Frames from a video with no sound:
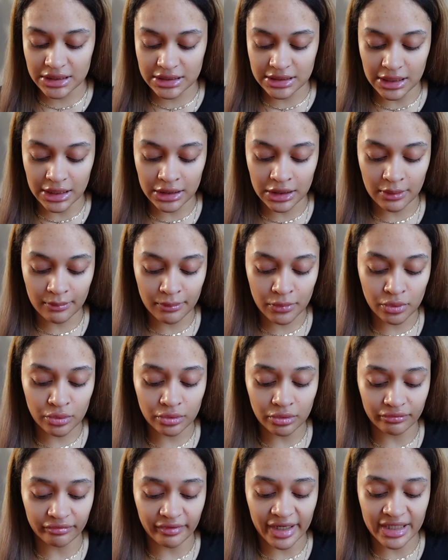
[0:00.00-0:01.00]
Sun,
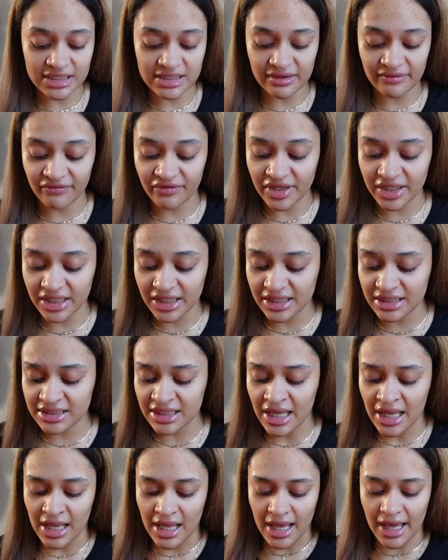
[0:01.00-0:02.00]
Moon, Rising, Venus.
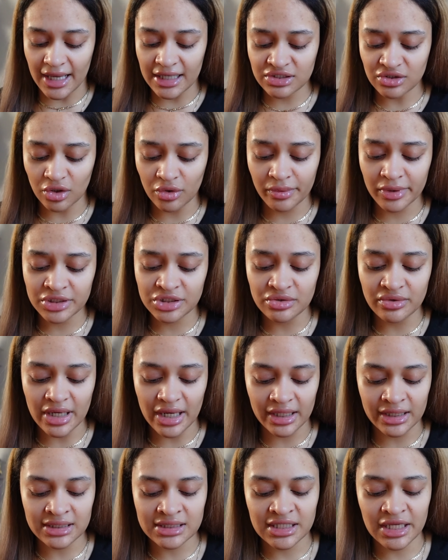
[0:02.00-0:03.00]
As always, you
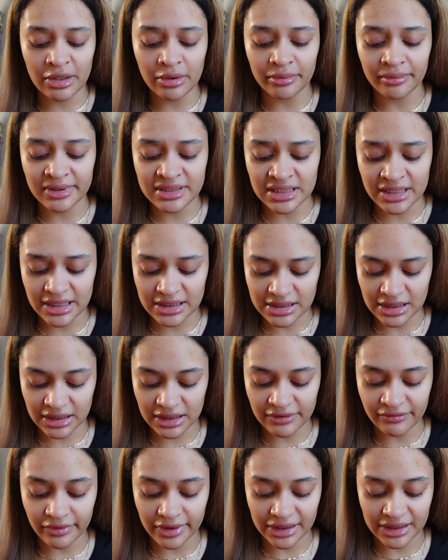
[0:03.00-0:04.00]
guys, take what resonates and
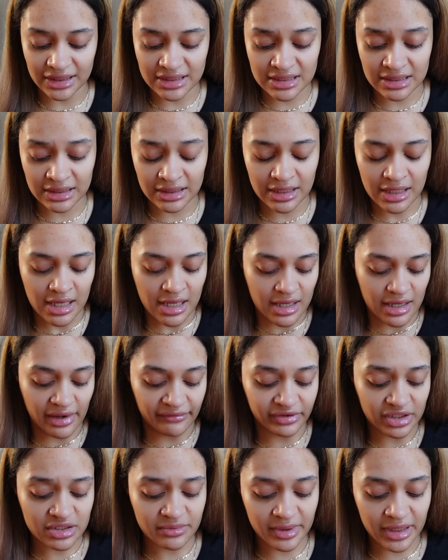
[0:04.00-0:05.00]
leave what doesn't. If
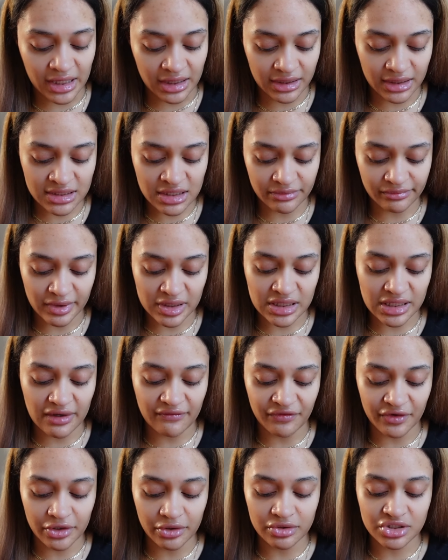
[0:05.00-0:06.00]
this reading doesn't resonate
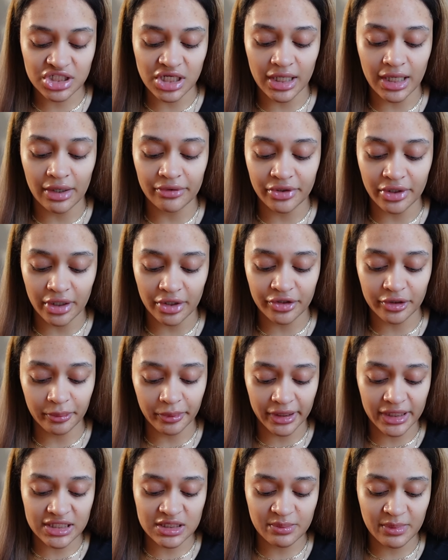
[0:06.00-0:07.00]
for you, check out your other
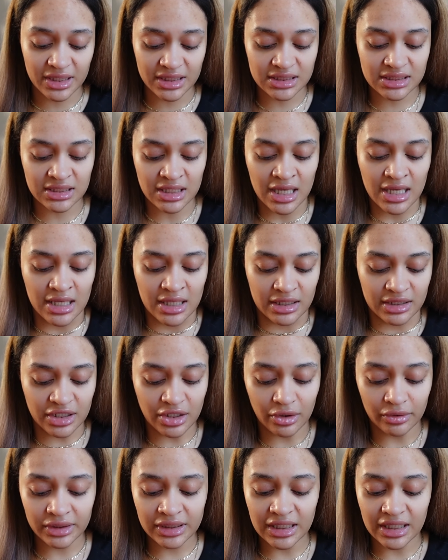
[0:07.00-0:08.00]
placements. The
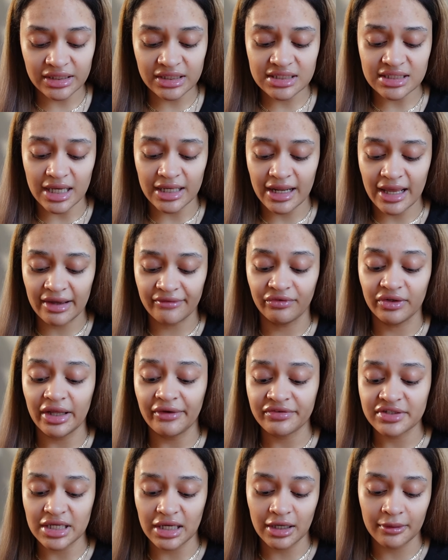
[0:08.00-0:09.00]
only other sign I have
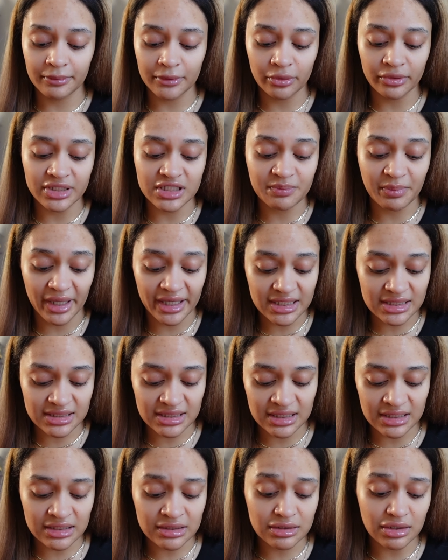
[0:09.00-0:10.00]
left to upload is
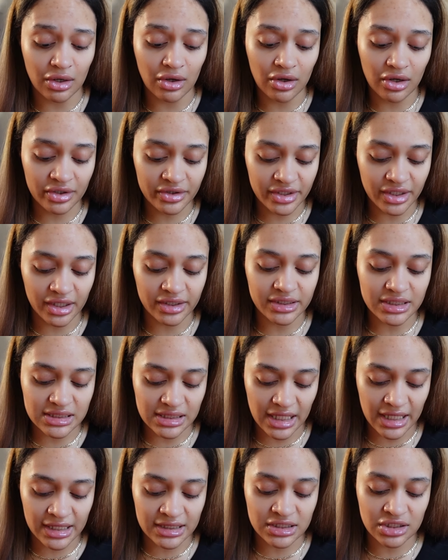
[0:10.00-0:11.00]
Pisces. All the other
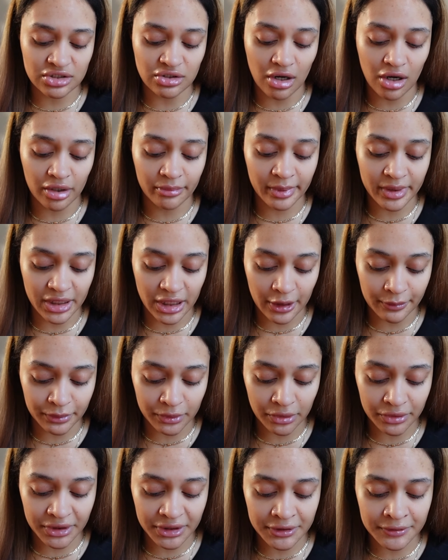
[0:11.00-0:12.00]
signs is already
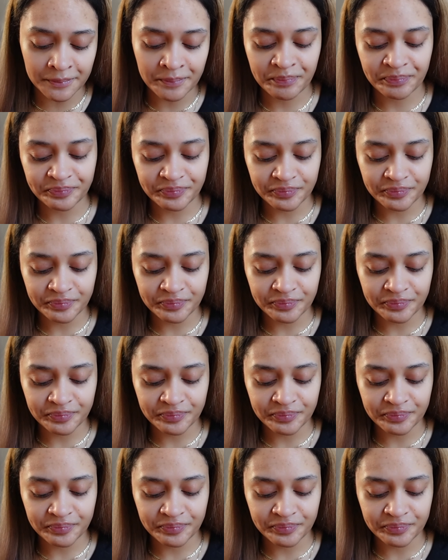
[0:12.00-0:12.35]
uploaded.